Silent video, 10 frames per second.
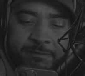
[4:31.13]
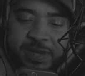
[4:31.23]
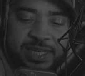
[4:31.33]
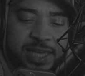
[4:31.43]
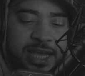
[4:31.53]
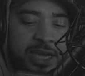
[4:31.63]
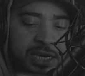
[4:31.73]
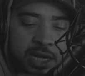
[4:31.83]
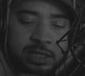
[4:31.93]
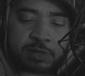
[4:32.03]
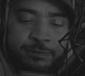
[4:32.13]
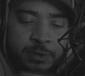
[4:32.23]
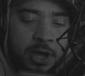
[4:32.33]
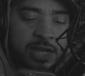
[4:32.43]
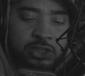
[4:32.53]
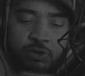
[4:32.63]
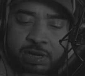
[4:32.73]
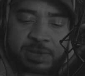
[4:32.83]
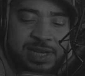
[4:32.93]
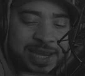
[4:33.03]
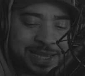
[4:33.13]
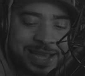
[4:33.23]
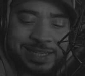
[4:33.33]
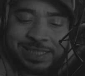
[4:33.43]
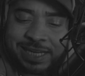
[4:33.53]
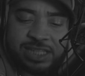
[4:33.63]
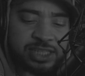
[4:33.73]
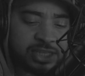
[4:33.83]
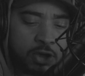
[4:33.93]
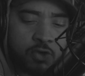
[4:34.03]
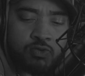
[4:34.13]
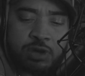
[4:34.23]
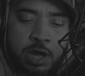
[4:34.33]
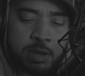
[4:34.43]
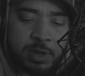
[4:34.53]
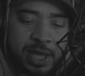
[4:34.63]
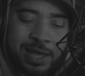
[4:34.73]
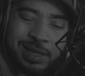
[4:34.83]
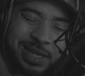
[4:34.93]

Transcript: Every year another fraud screaming they got shit sewn up.